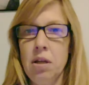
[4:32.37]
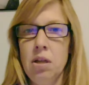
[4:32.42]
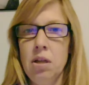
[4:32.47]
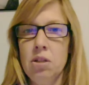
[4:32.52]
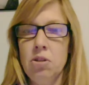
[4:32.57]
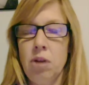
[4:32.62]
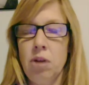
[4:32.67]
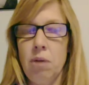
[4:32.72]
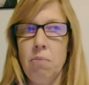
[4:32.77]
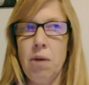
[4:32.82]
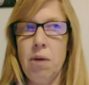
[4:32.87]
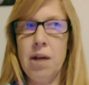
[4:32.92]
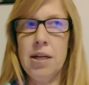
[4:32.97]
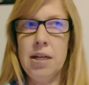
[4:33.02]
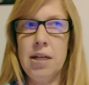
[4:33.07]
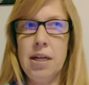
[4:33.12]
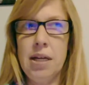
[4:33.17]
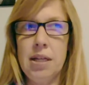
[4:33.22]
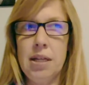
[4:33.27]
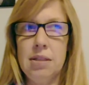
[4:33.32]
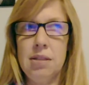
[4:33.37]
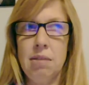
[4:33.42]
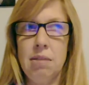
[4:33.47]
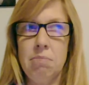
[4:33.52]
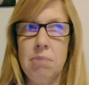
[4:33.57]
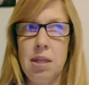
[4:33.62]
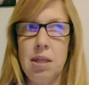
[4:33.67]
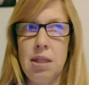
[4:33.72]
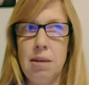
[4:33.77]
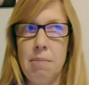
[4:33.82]
So I wanted to get
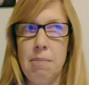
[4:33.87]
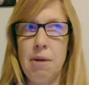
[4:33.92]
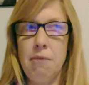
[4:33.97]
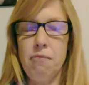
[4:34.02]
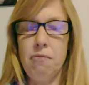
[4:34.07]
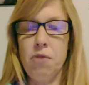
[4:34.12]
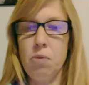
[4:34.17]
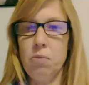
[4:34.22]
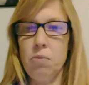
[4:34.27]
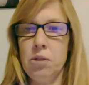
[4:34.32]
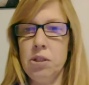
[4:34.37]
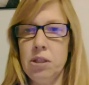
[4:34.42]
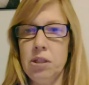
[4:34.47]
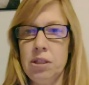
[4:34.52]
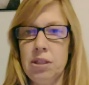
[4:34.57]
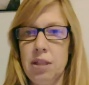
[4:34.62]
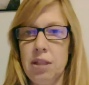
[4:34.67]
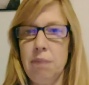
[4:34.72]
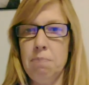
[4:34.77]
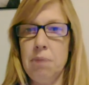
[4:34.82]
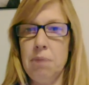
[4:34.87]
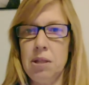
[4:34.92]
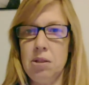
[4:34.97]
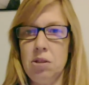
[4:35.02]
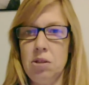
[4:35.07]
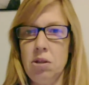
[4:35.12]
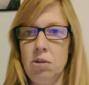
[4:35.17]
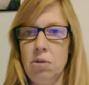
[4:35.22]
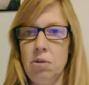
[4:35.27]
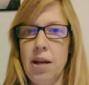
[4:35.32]
something that my foot would just slip
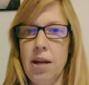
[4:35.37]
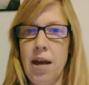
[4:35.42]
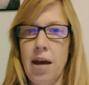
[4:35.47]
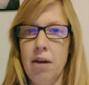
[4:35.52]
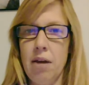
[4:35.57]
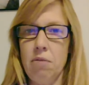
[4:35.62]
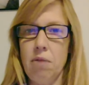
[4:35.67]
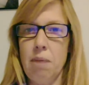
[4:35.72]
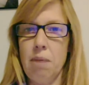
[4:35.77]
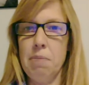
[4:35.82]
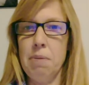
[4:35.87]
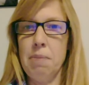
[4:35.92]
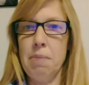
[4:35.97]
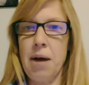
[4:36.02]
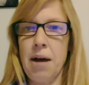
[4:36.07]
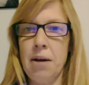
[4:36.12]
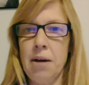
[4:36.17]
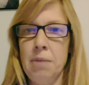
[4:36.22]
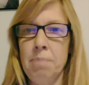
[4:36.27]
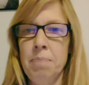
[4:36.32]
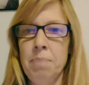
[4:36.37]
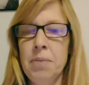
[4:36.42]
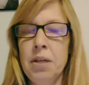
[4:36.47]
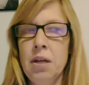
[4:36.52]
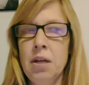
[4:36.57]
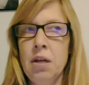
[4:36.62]
into and had a rubber bottom.